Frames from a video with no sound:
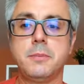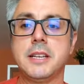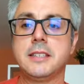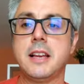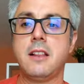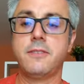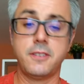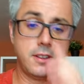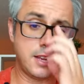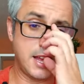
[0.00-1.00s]
it
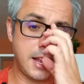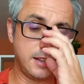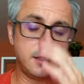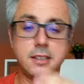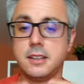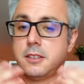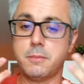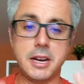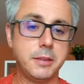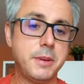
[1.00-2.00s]
myself, and there
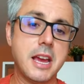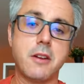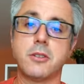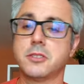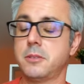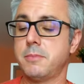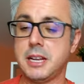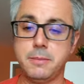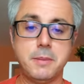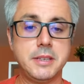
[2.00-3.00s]
might be errors, there
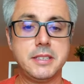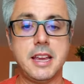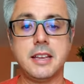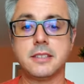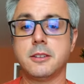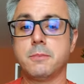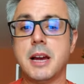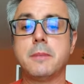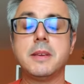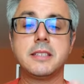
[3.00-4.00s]
might be mistakes, there
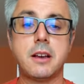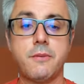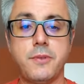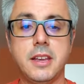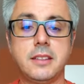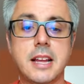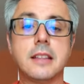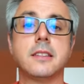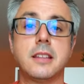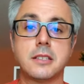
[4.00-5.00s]
might be something
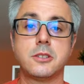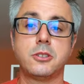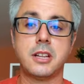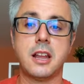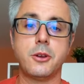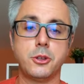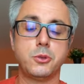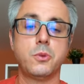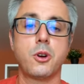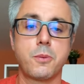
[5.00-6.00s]
that does not allow you
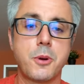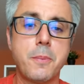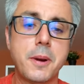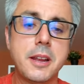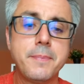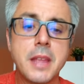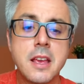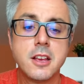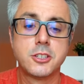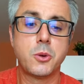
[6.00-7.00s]
to work properly.
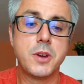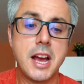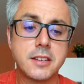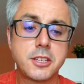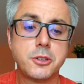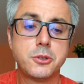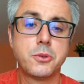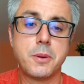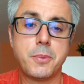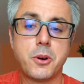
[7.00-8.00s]
So we ask you
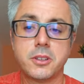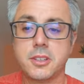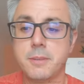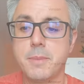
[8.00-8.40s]
to report the